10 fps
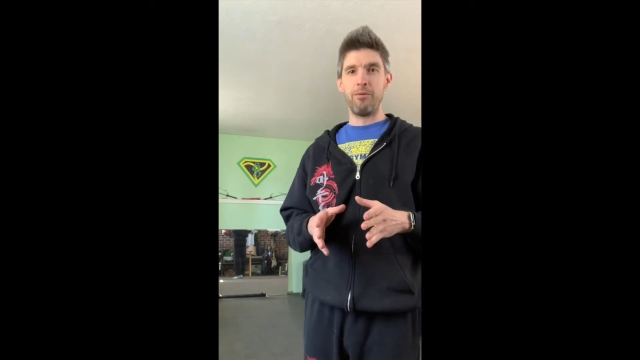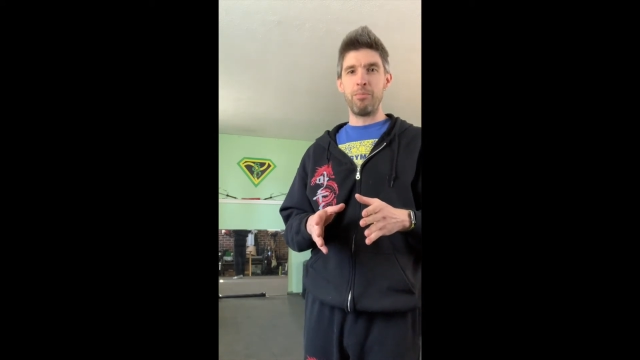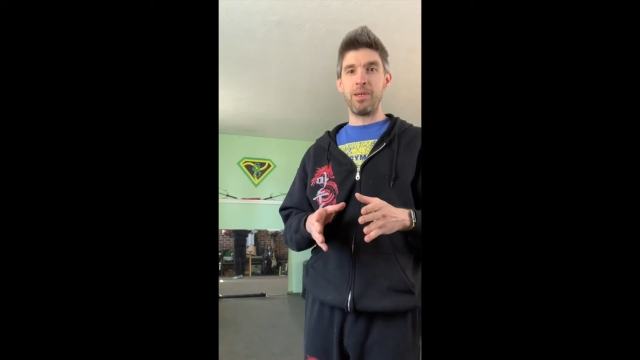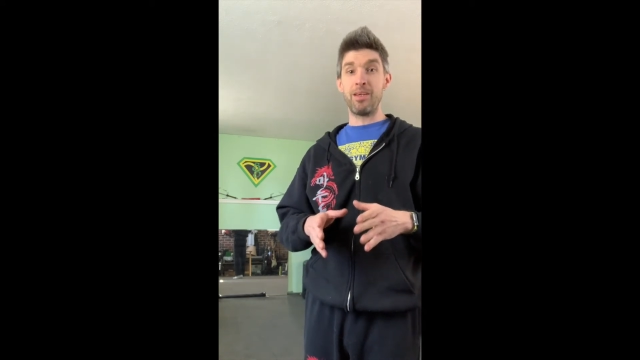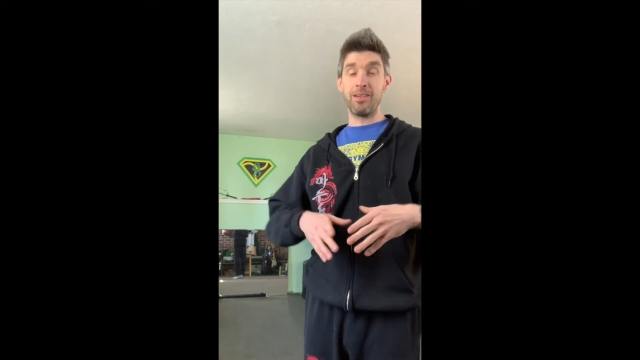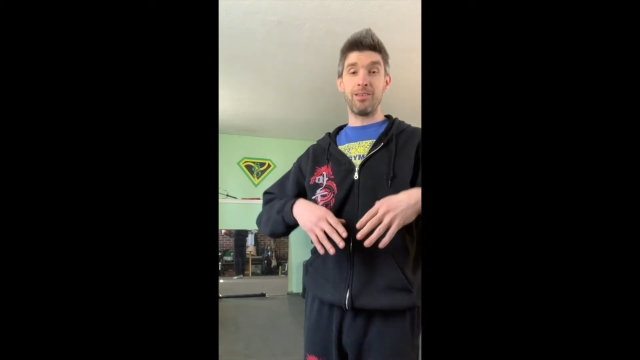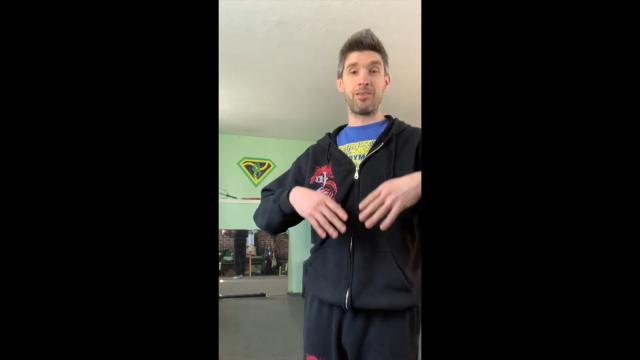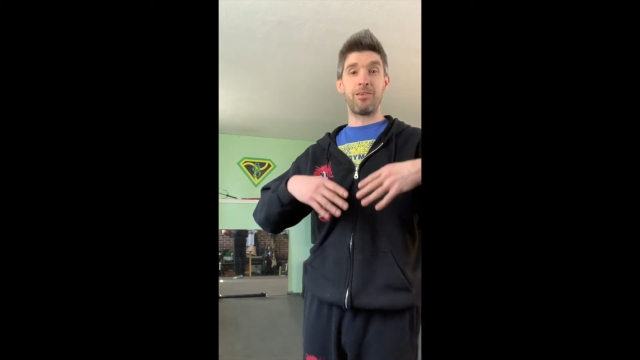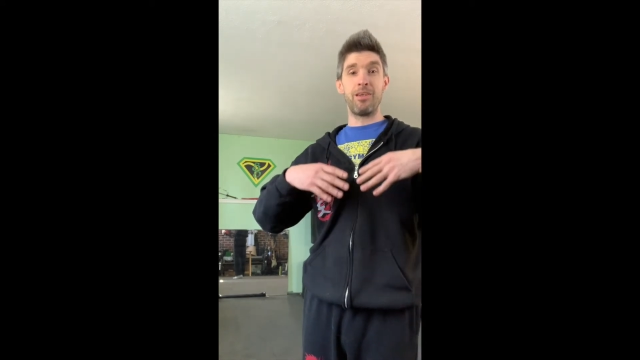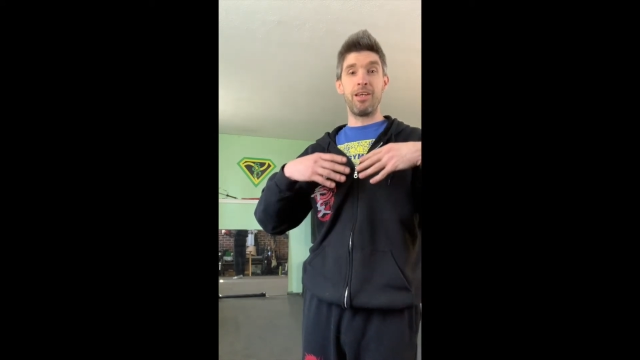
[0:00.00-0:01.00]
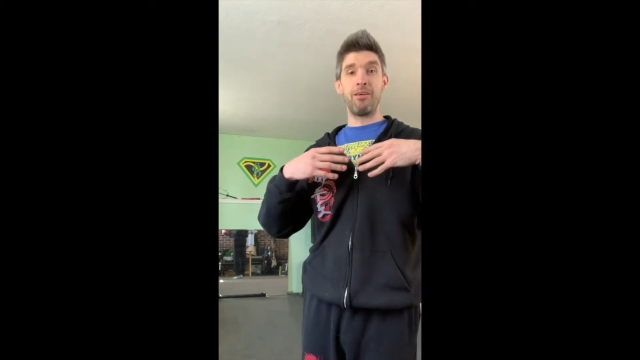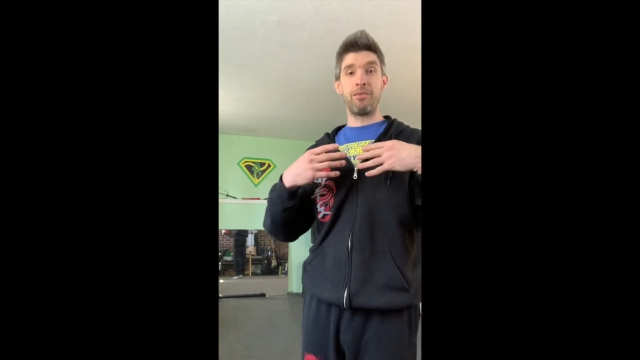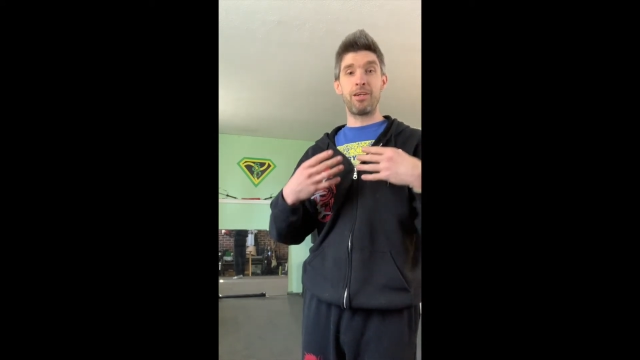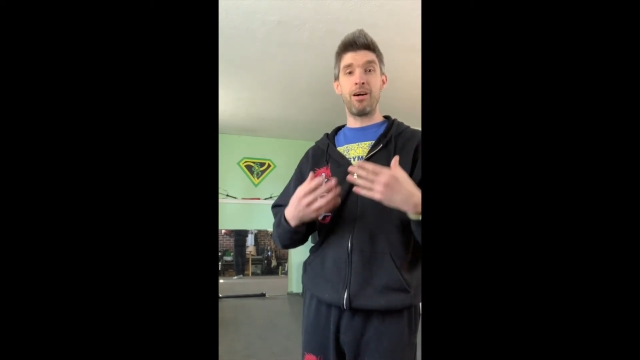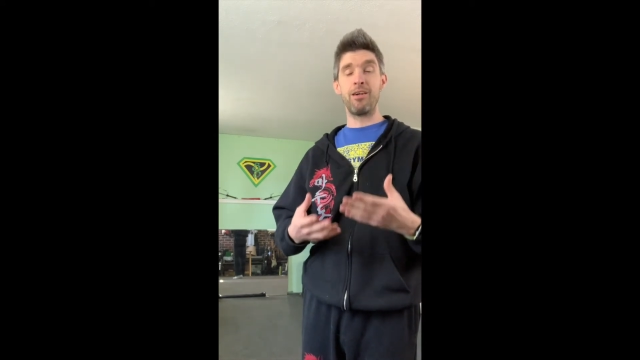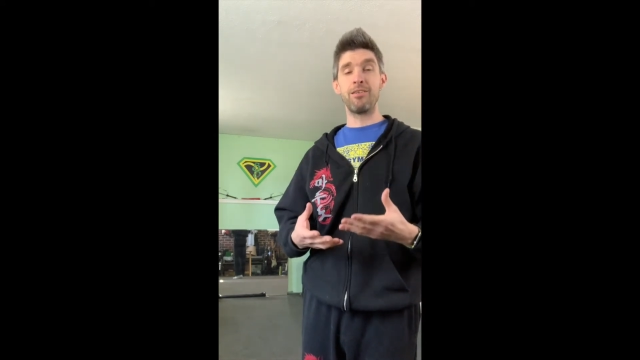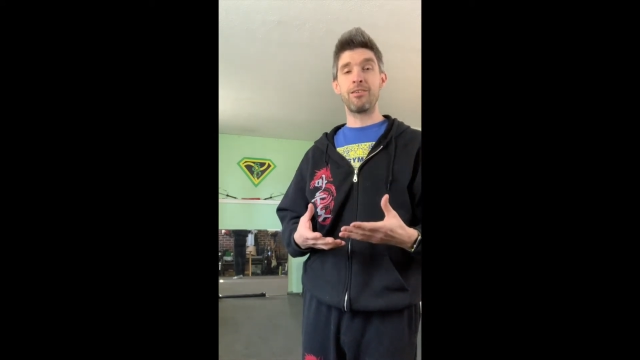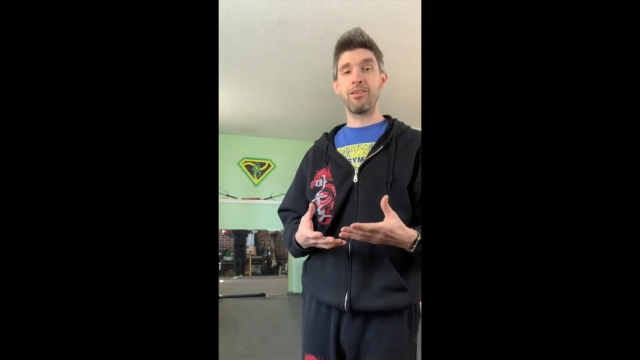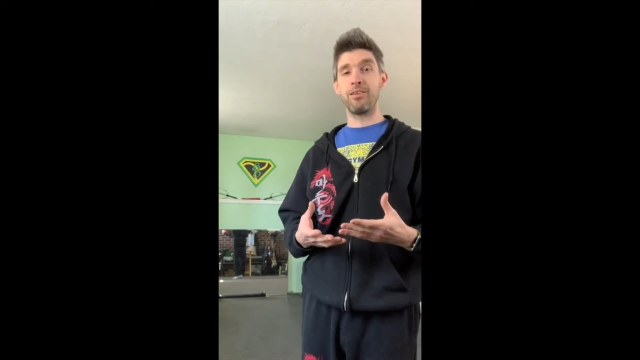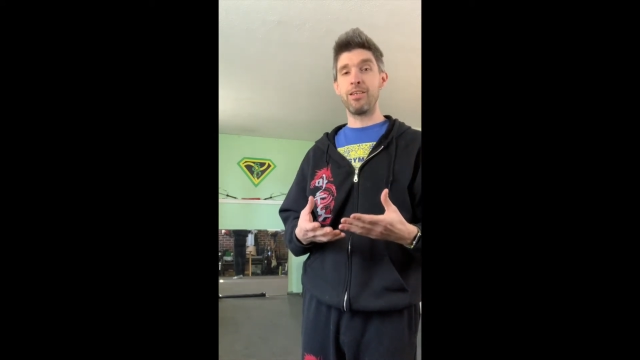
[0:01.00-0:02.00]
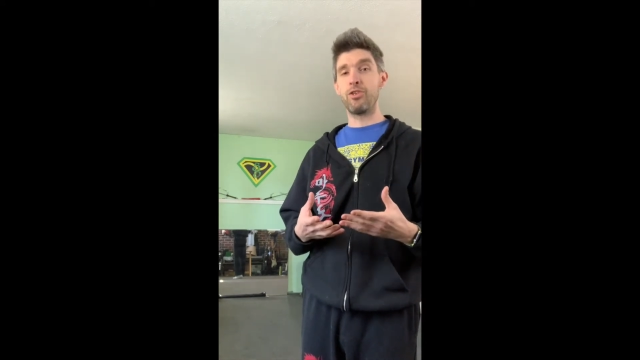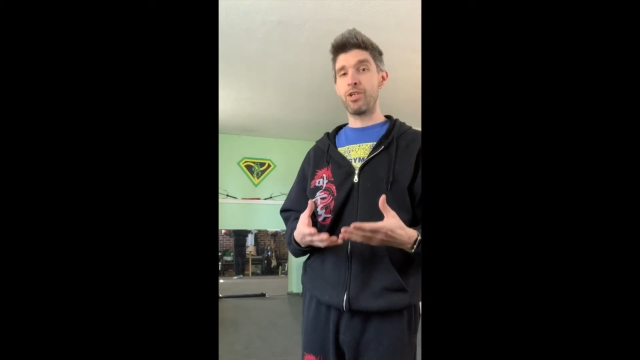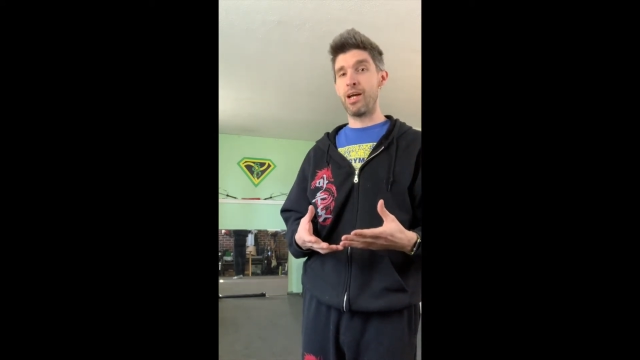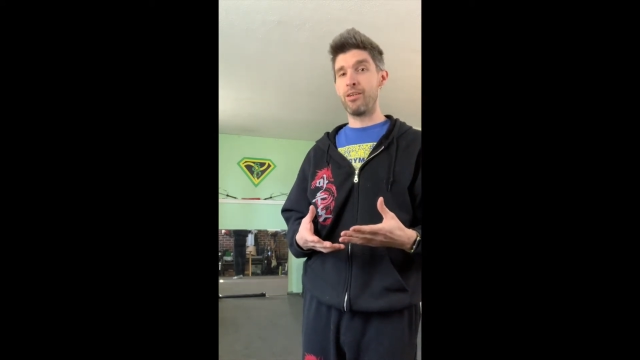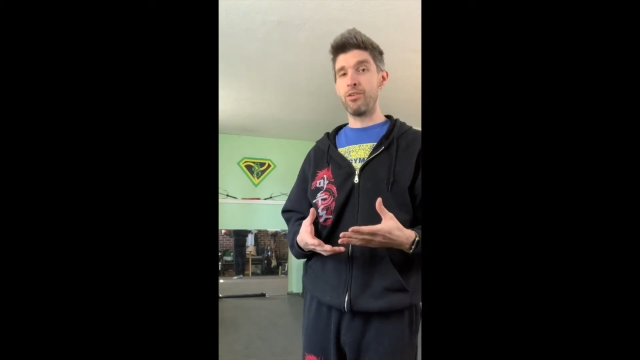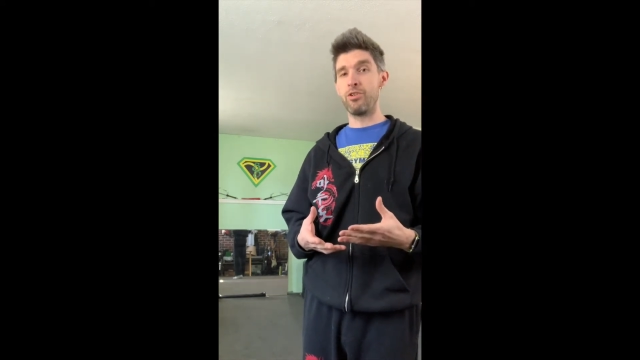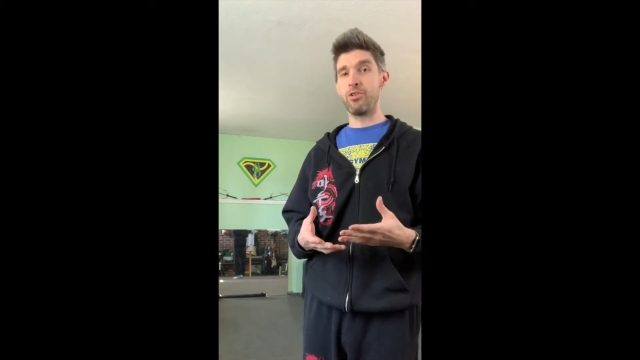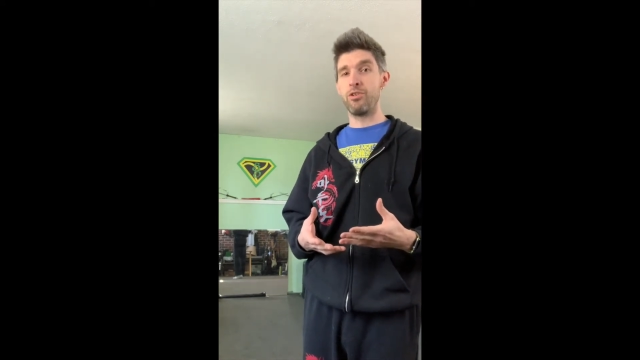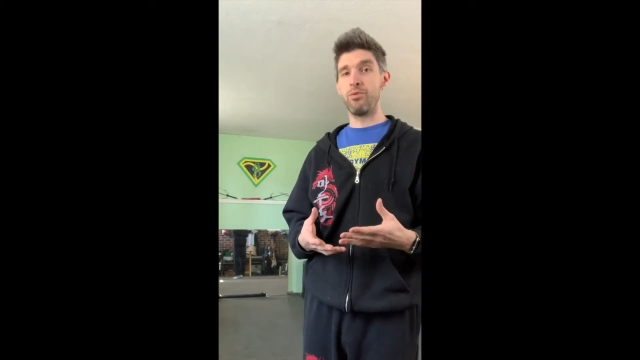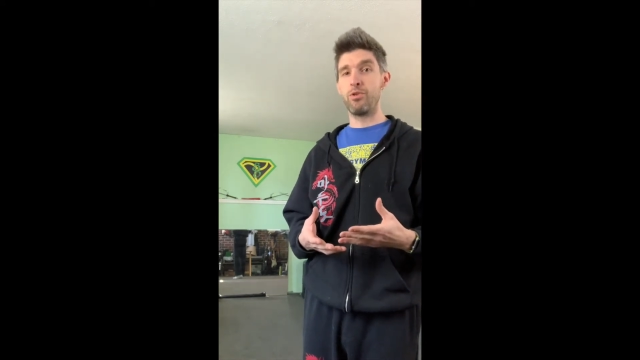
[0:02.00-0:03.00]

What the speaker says: Because it constantly challenges you